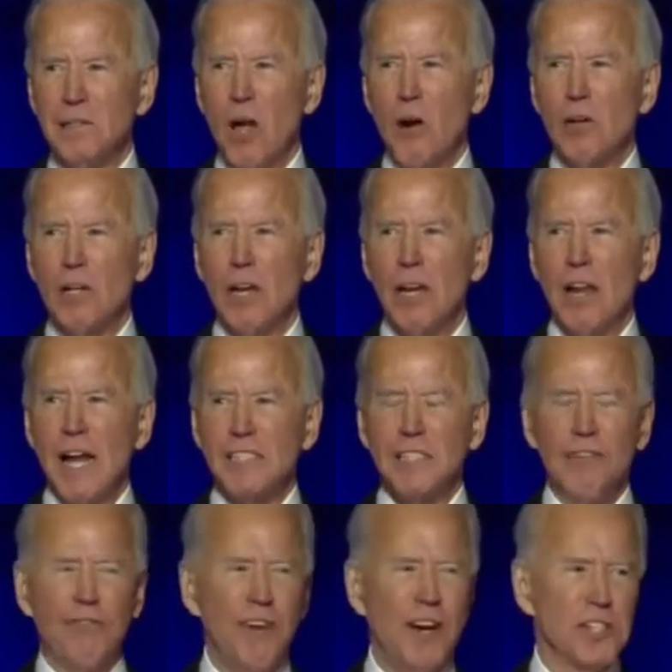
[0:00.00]
local
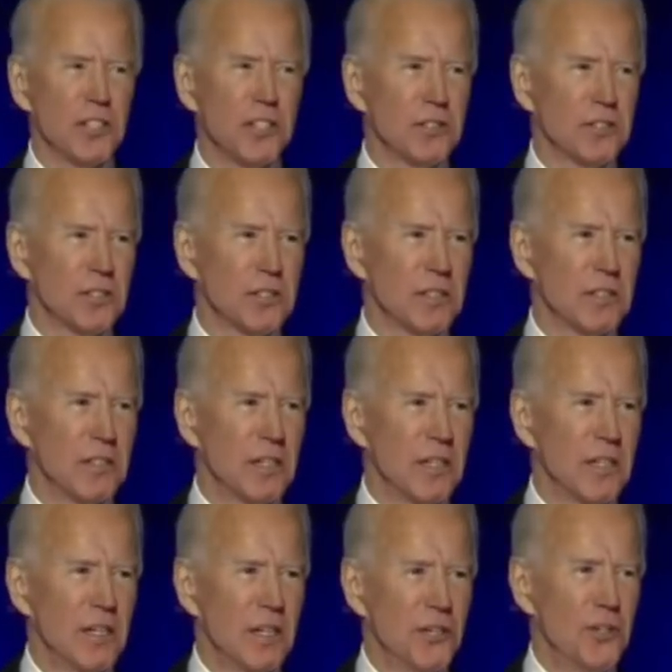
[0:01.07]
elected officials,
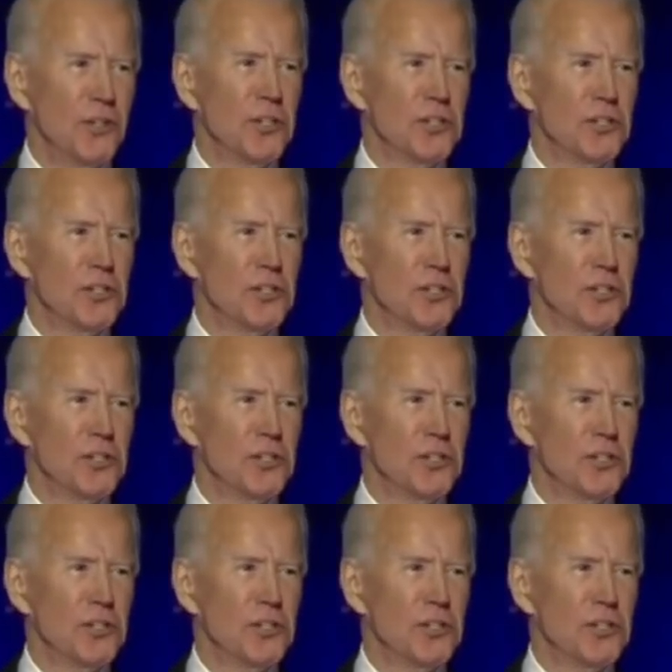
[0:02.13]
you